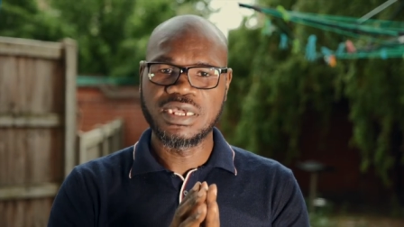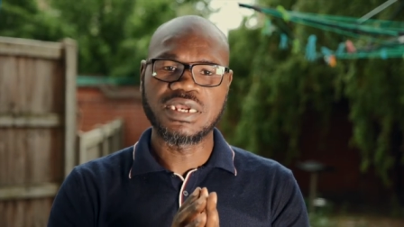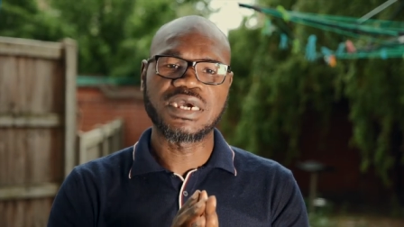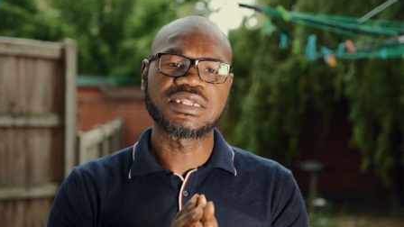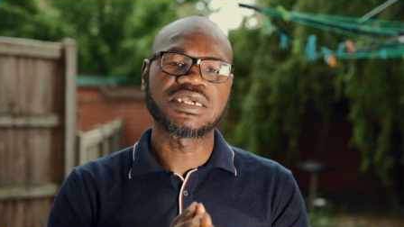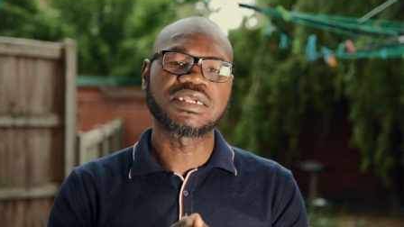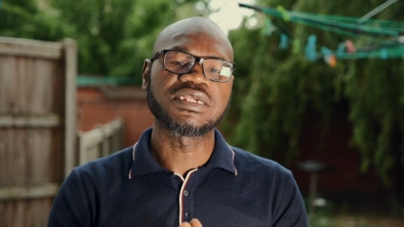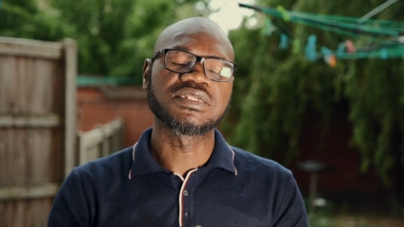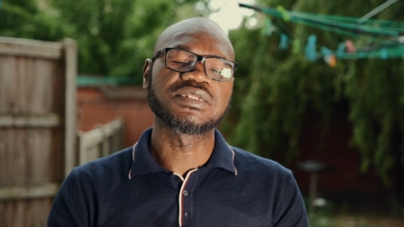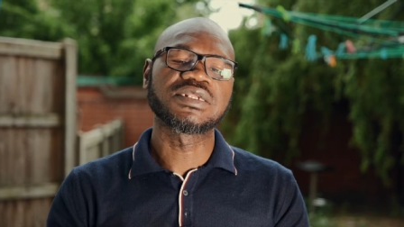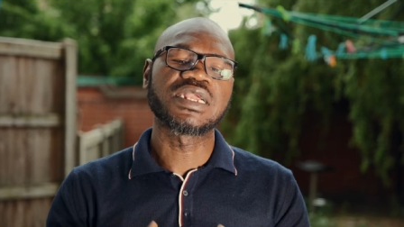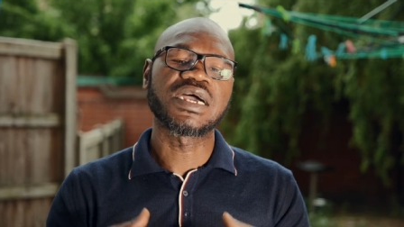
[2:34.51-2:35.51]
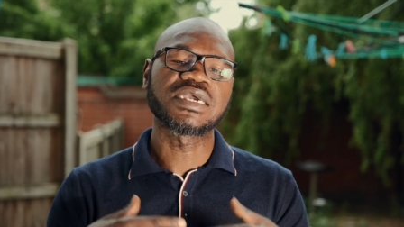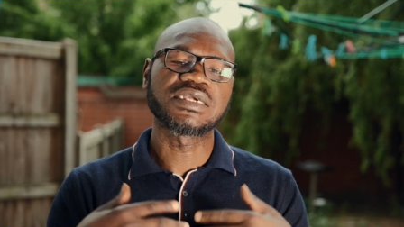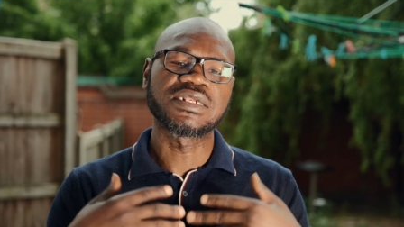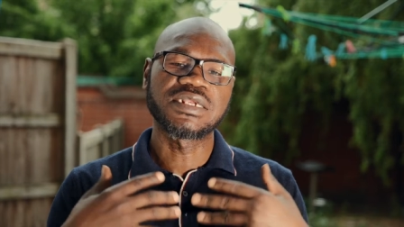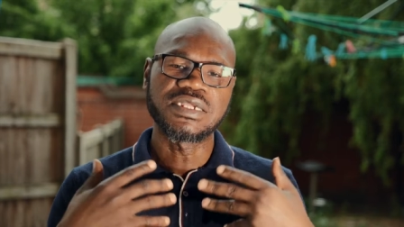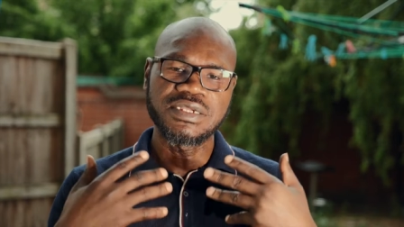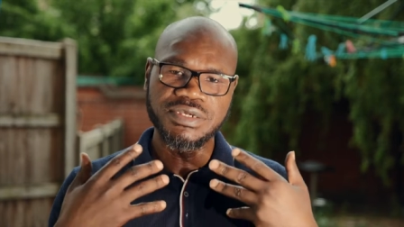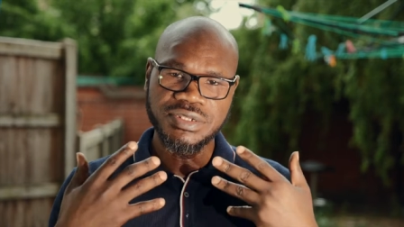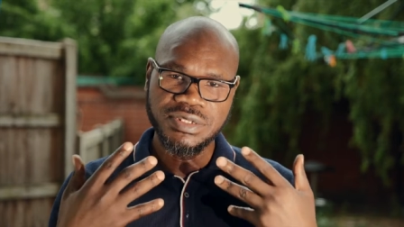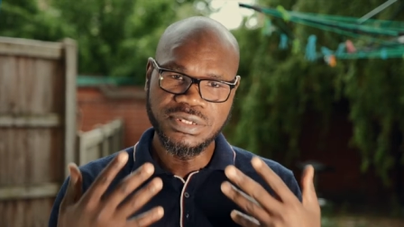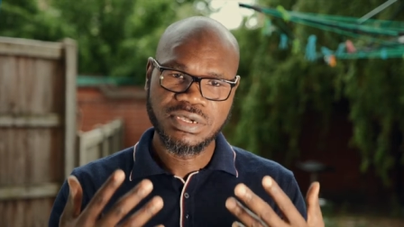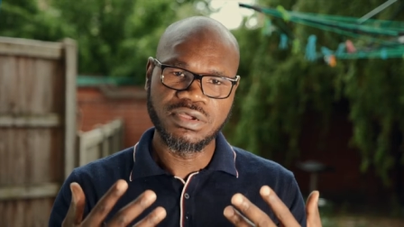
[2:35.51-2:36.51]
Rather, it's likely
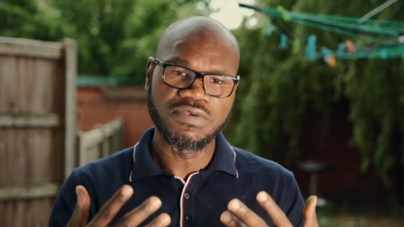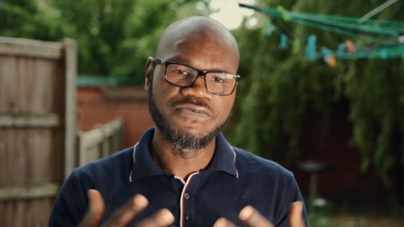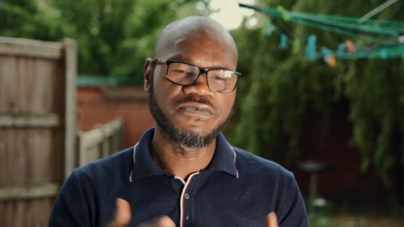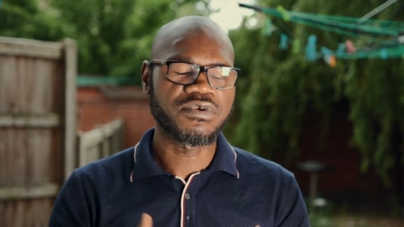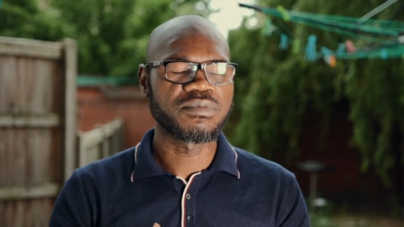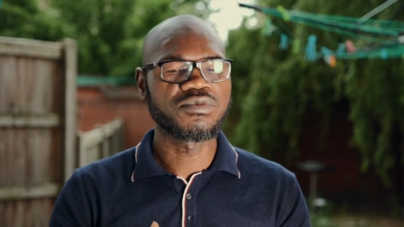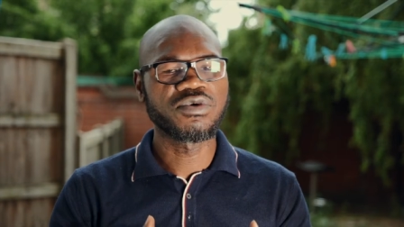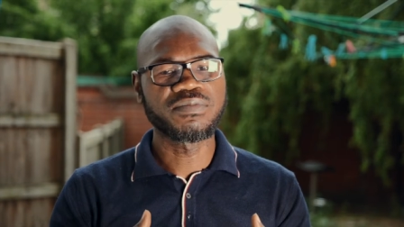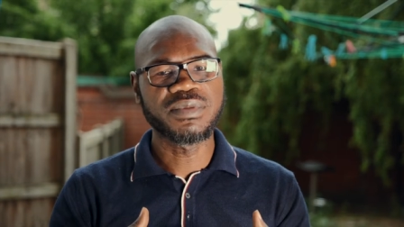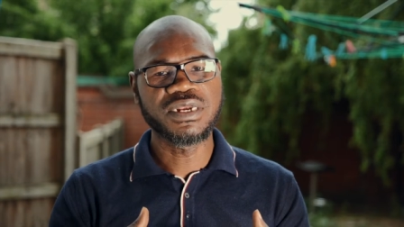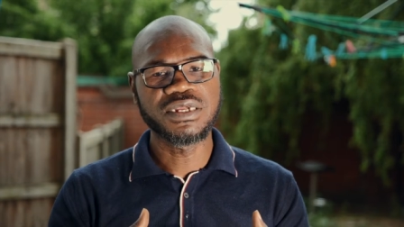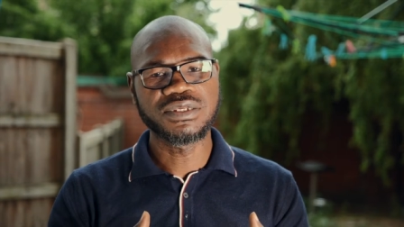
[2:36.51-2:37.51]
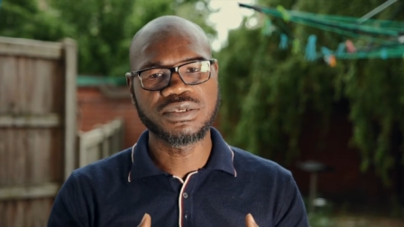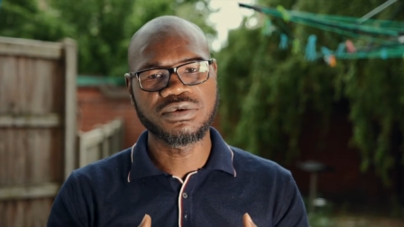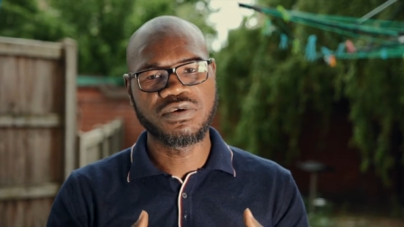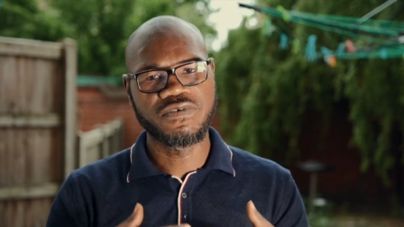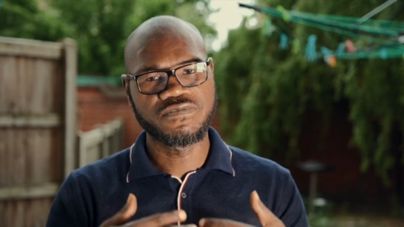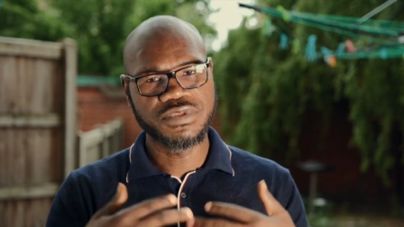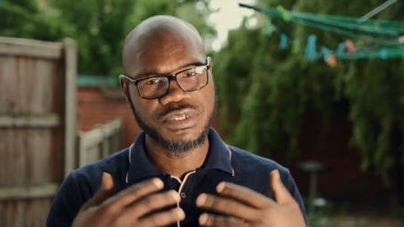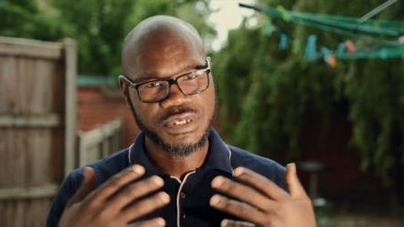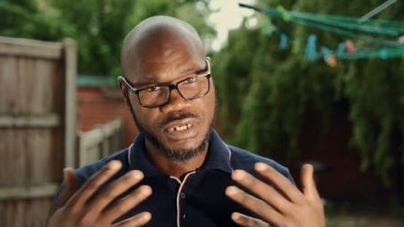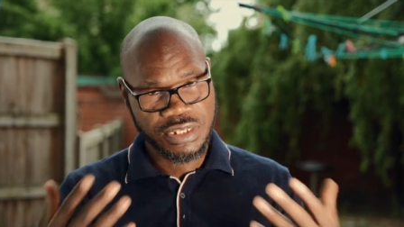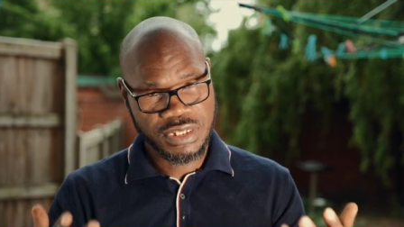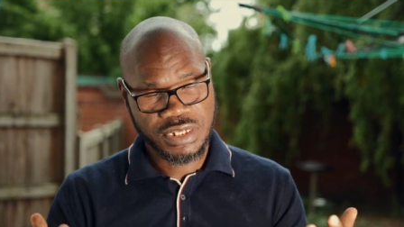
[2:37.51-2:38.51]
result from combination of
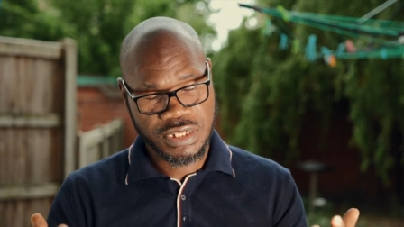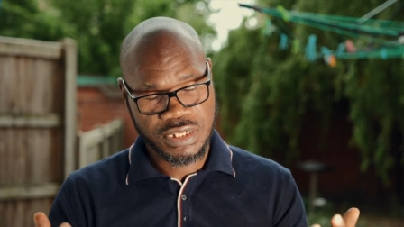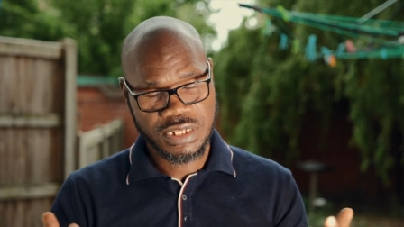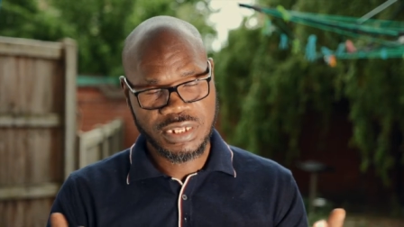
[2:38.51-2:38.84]
genetic,